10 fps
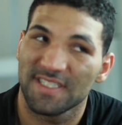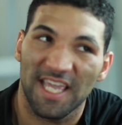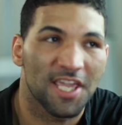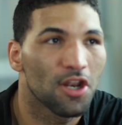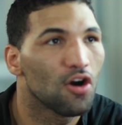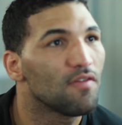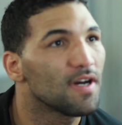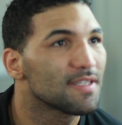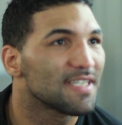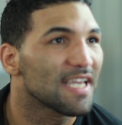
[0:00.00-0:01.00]
taking
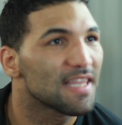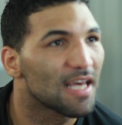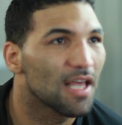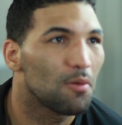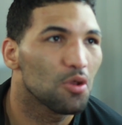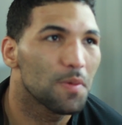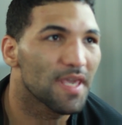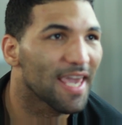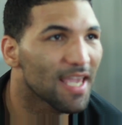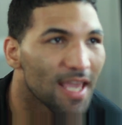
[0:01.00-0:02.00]
over, taking that
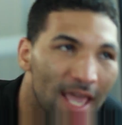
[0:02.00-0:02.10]
WBA.